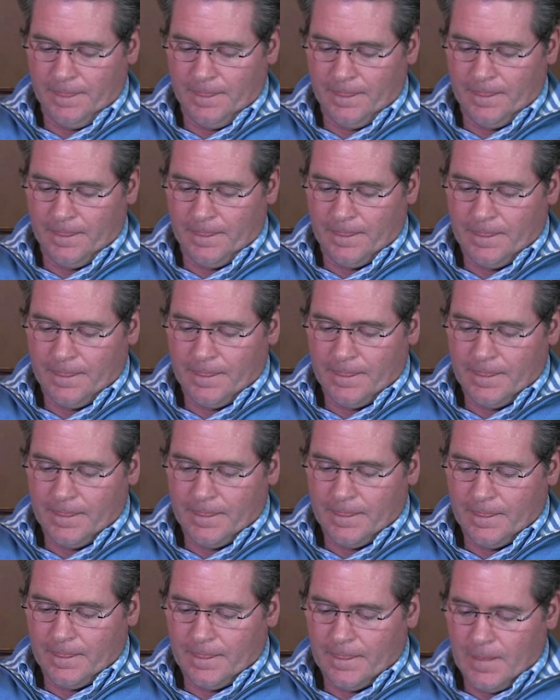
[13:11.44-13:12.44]

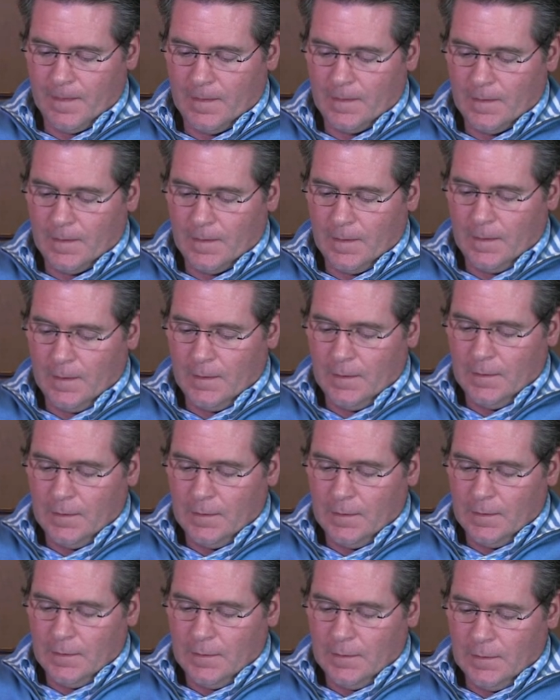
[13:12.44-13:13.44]

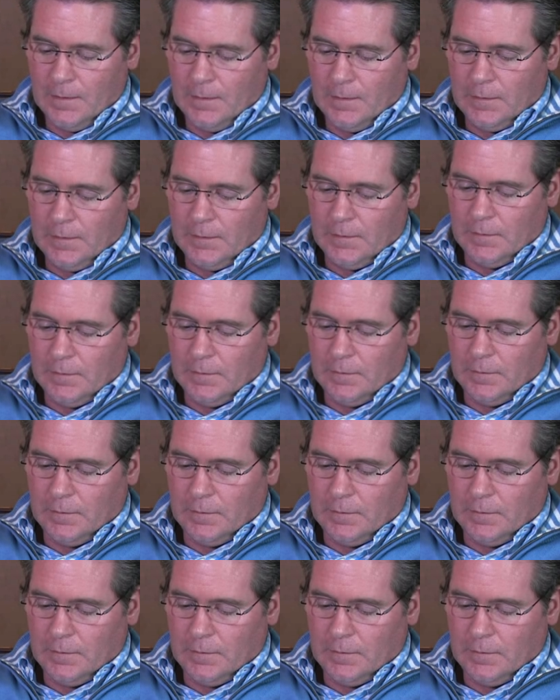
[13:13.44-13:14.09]
(no one is talking)